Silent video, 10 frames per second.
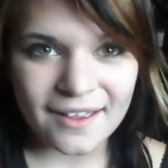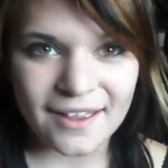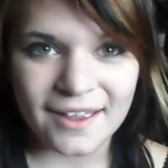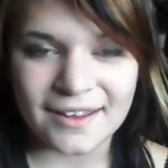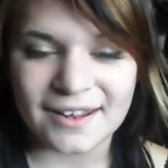
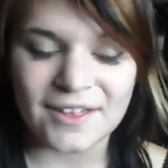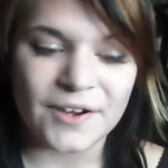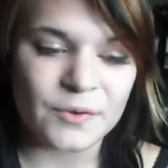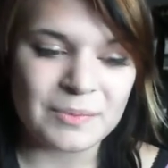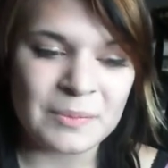and I thought it
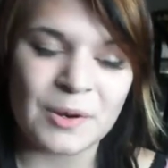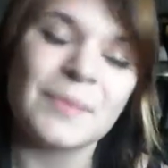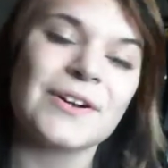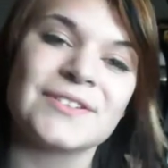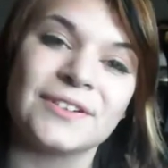would be more
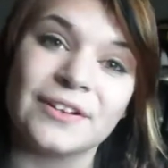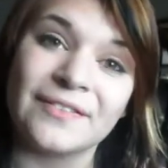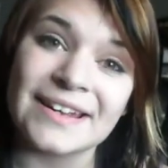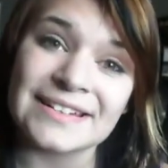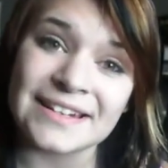personal if
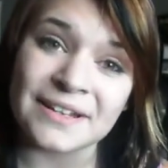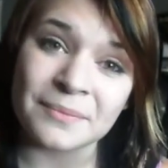I did it